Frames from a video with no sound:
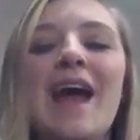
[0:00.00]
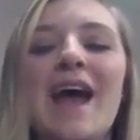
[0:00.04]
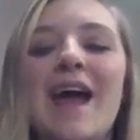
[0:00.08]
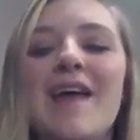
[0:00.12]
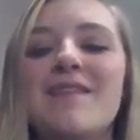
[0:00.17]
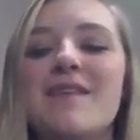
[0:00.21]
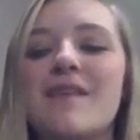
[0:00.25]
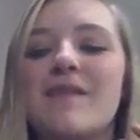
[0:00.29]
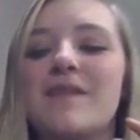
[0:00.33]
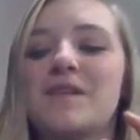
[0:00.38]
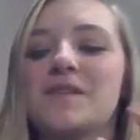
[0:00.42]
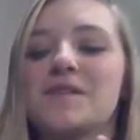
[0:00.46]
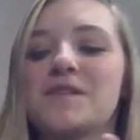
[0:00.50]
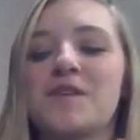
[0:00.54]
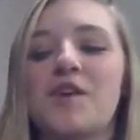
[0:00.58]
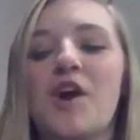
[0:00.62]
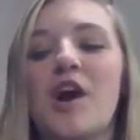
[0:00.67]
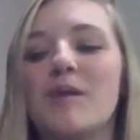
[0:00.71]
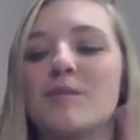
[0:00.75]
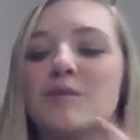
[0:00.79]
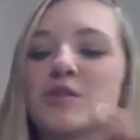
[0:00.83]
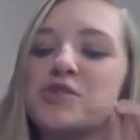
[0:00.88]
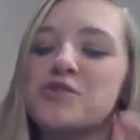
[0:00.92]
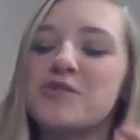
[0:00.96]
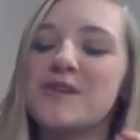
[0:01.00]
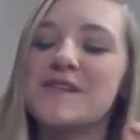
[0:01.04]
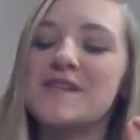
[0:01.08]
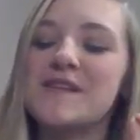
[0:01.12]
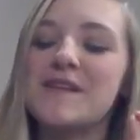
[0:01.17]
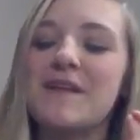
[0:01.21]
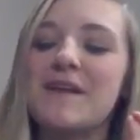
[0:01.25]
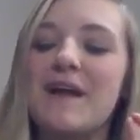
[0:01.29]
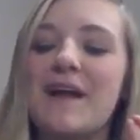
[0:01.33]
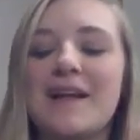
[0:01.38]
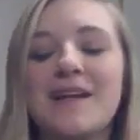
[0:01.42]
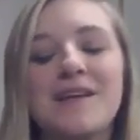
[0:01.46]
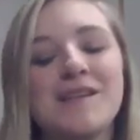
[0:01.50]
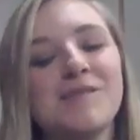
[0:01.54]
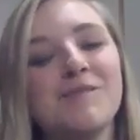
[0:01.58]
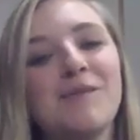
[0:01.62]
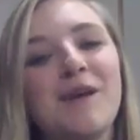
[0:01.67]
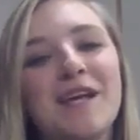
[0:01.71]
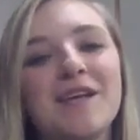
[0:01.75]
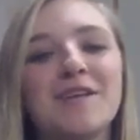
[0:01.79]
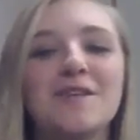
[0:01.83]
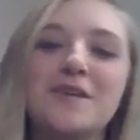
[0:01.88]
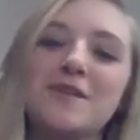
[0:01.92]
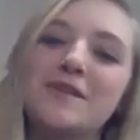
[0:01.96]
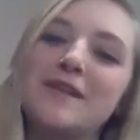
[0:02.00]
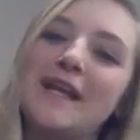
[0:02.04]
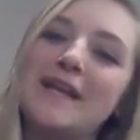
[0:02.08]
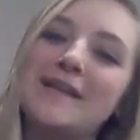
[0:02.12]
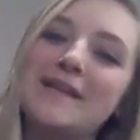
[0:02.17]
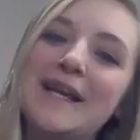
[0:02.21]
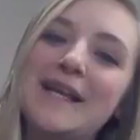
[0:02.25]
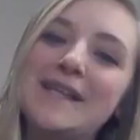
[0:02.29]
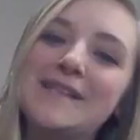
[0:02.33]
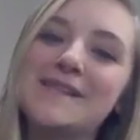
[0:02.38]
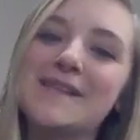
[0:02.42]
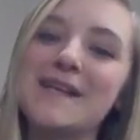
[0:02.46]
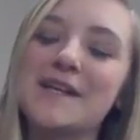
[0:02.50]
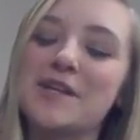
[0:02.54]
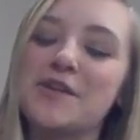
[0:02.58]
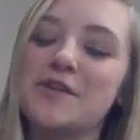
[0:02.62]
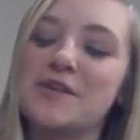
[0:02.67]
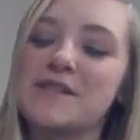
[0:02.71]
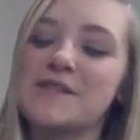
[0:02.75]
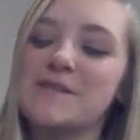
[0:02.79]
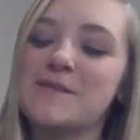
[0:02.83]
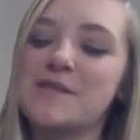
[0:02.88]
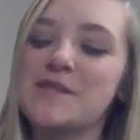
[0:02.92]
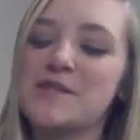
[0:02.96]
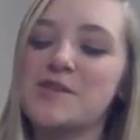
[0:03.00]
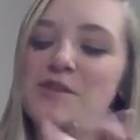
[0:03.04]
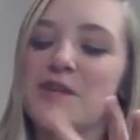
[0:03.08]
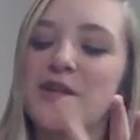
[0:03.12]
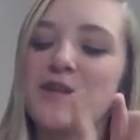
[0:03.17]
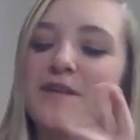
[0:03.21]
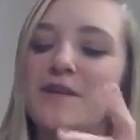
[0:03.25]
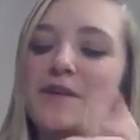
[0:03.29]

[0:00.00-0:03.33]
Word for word: And then there's a caramel drizzle on it to make it look like lights on a Christmas tree,